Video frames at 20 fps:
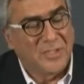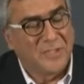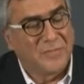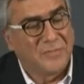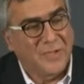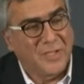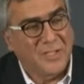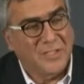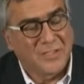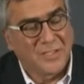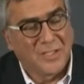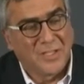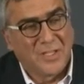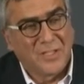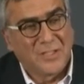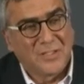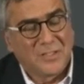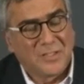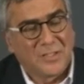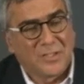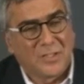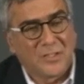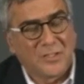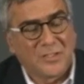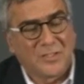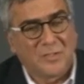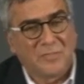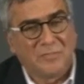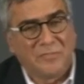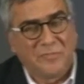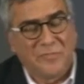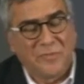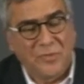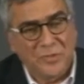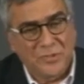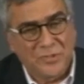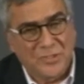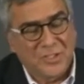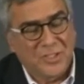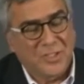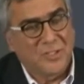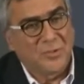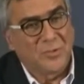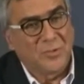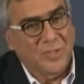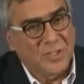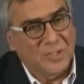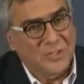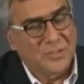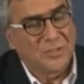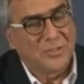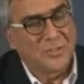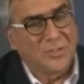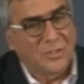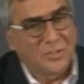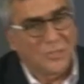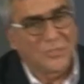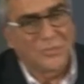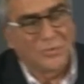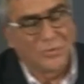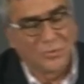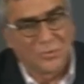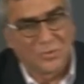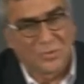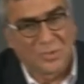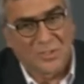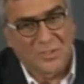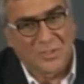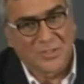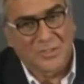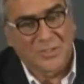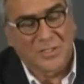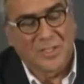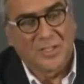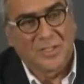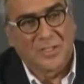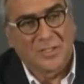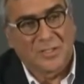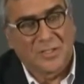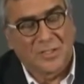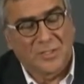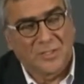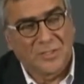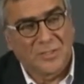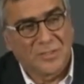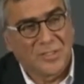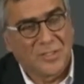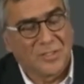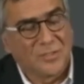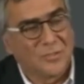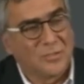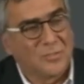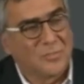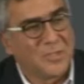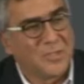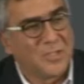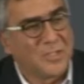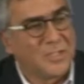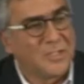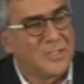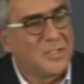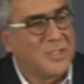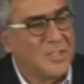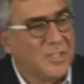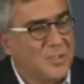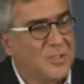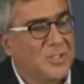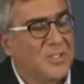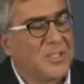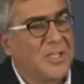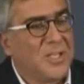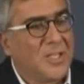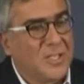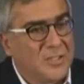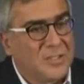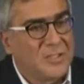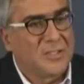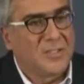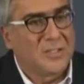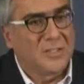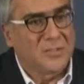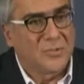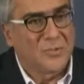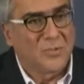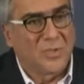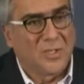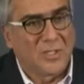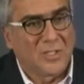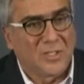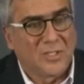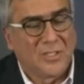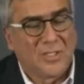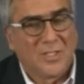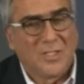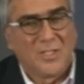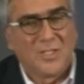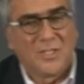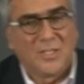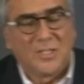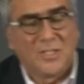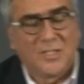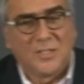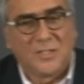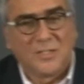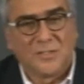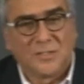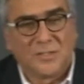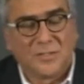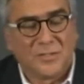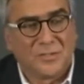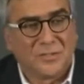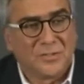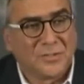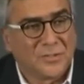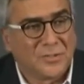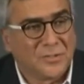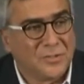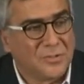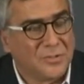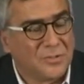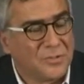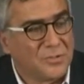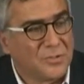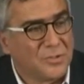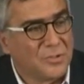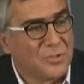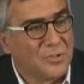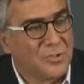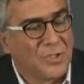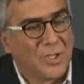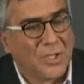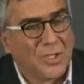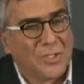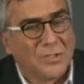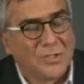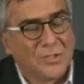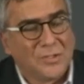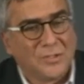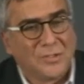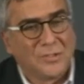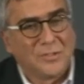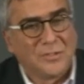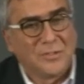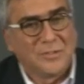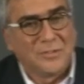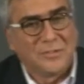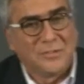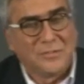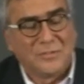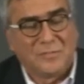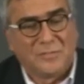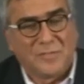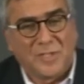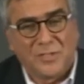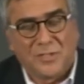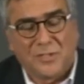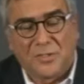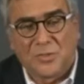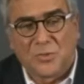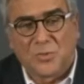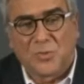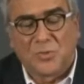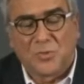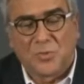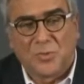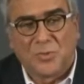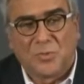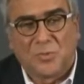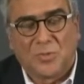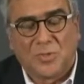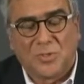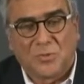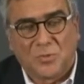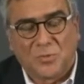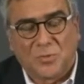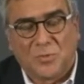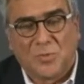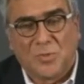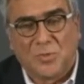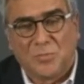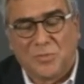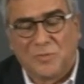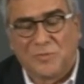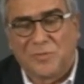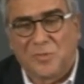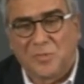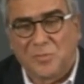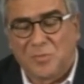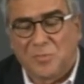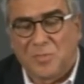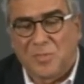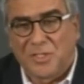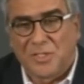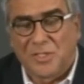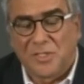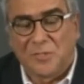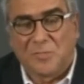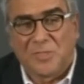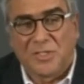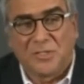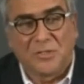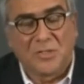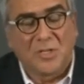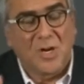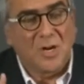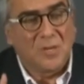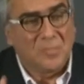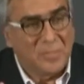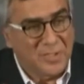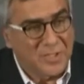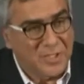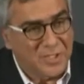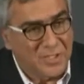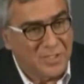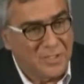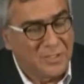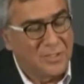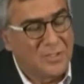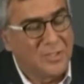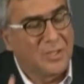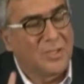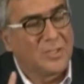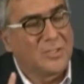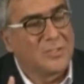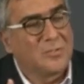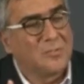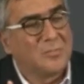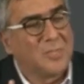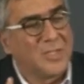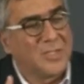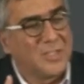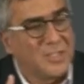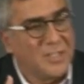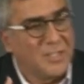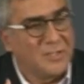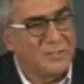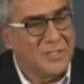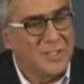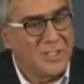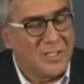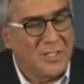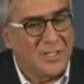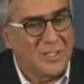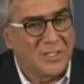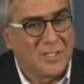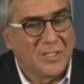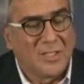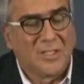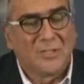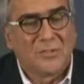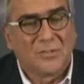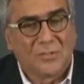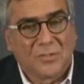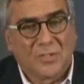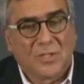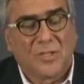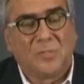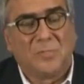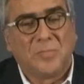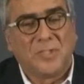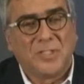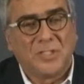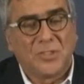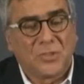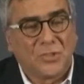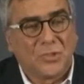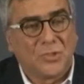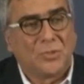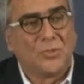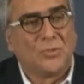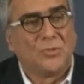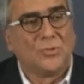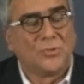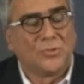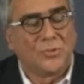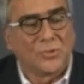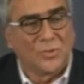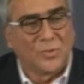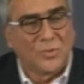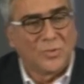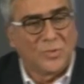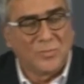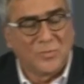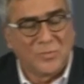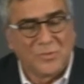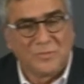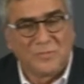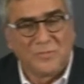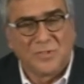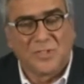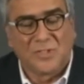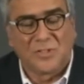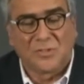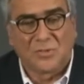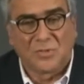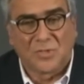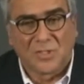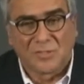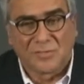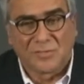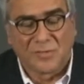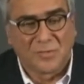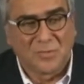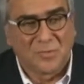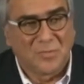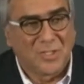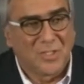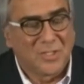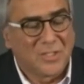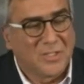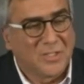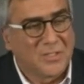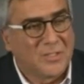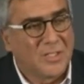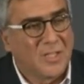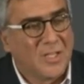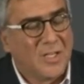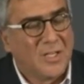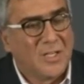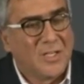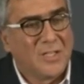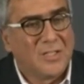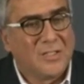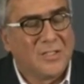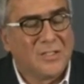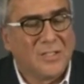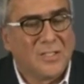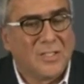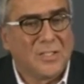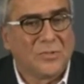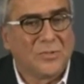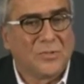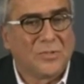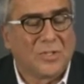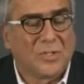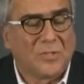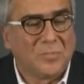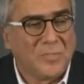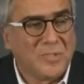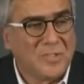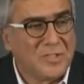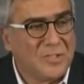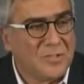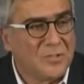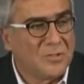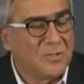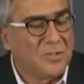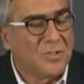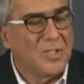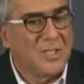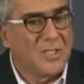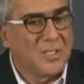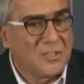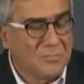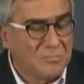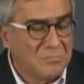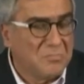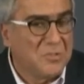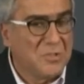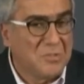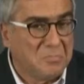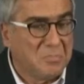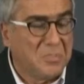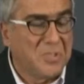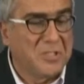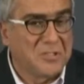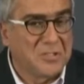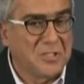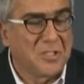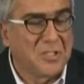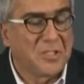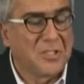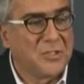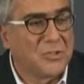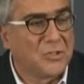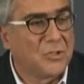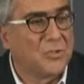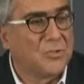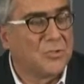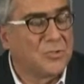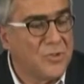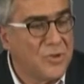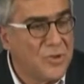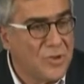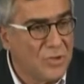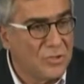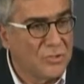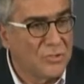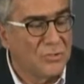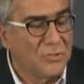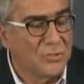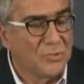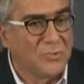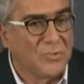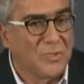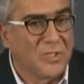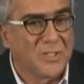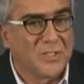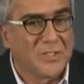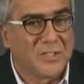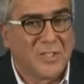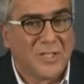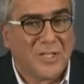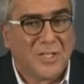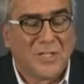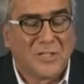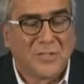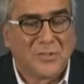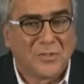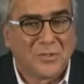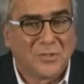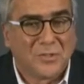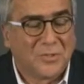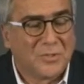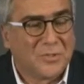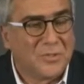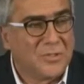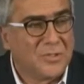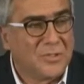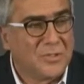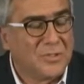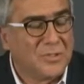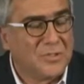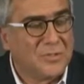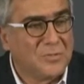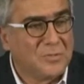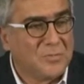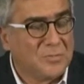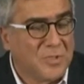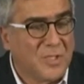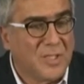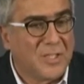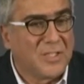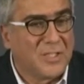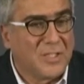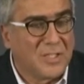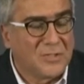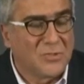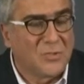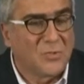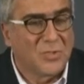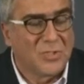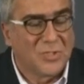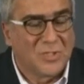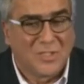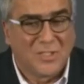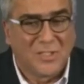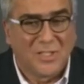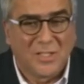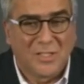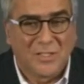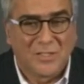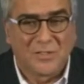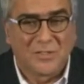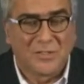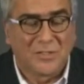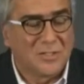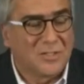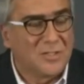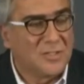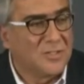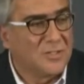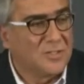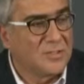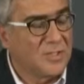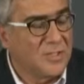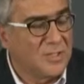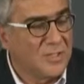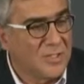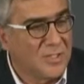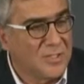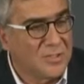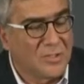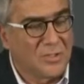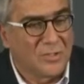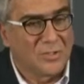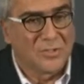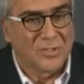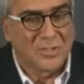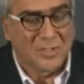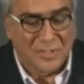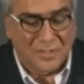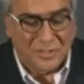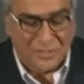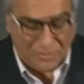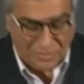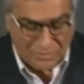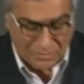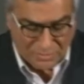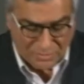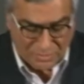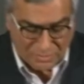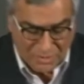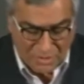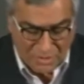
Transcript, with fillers: in fact, there are some first-generation COX-2 drugs that are still on the market here in Canada as well. And Vioxx was removed from the market by the company, not by the FDA. So the company chose to remove this drug from the market, and the other competitor had basically chose not to do that. So I guess what the agencies in that context